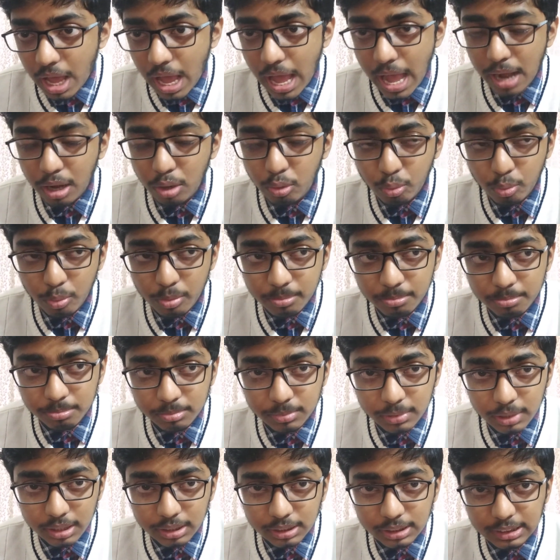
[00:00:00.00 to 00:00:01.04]
And
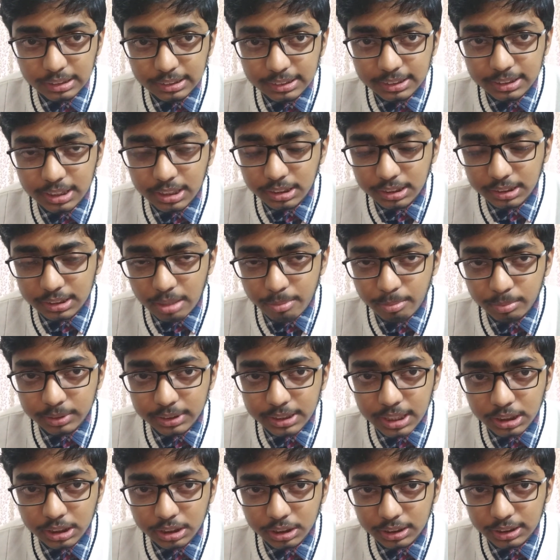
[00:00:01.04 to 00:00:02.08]

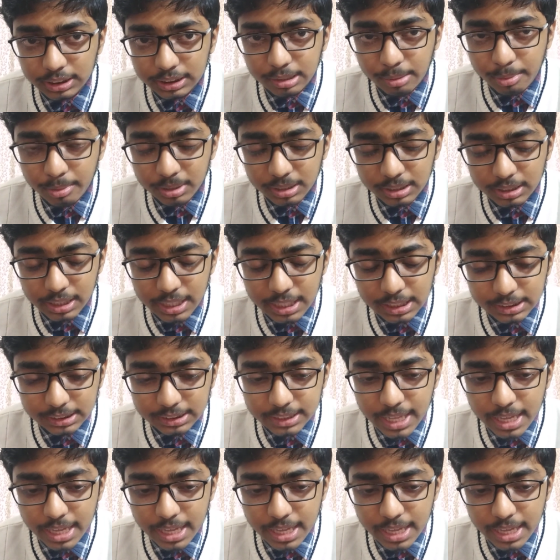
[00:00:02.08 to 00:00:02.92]
it's